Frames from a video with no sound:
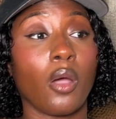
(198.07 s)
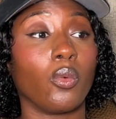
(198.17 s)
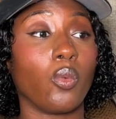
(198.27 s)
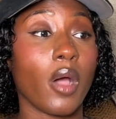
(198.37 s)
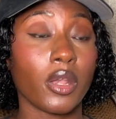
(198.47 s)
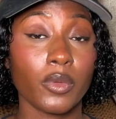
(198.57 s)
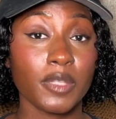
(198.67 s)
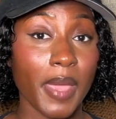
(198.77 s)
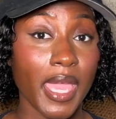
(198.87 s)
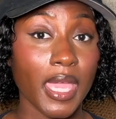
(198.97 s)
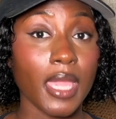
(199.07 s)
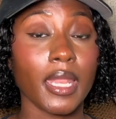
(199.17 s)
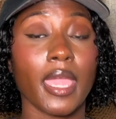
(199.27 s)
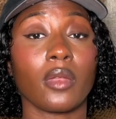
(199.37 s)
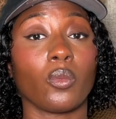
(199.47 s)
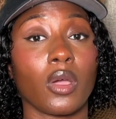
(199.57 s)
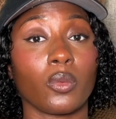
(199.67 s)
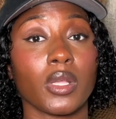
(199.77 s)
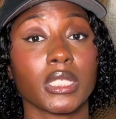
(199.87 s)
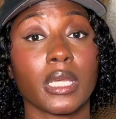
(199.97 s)
One was paid and one
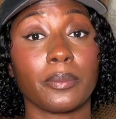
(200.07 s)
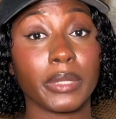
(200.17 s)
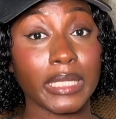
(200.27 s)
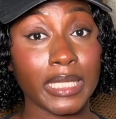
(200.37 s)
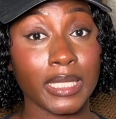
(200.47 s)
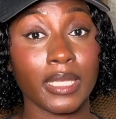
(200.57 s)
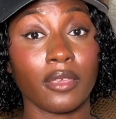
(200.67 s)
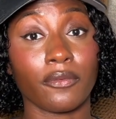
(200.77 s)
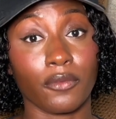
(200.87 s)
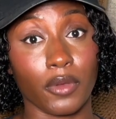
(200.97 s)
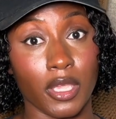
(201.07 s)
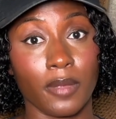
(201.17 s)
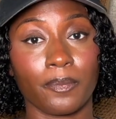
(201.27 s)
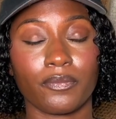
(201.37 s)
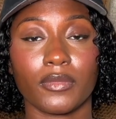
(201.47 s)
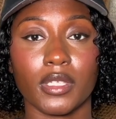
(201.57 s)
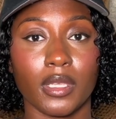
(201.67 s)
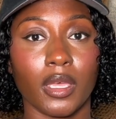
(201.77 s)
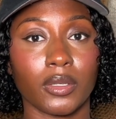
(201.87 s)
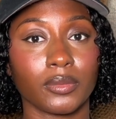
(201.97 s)
was completely free.
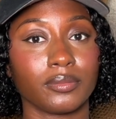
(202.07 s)
So